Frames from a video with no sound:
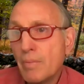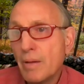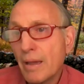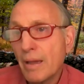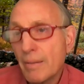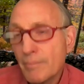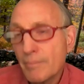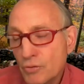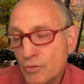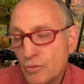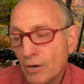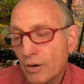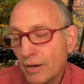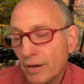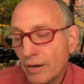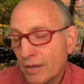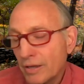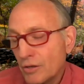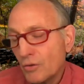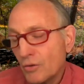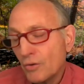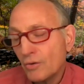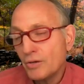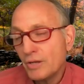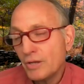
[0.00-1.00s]
I'm sorry,
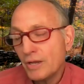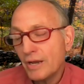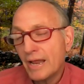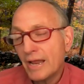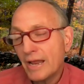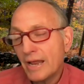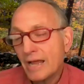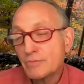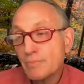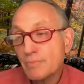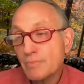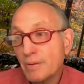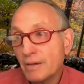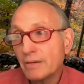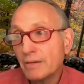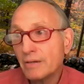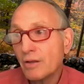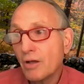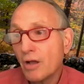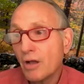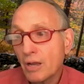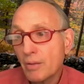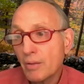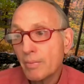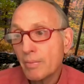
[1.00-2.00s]
you did ask me to
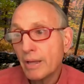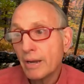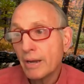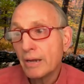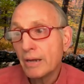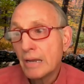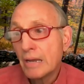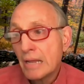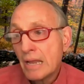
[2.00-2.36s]
talk about it.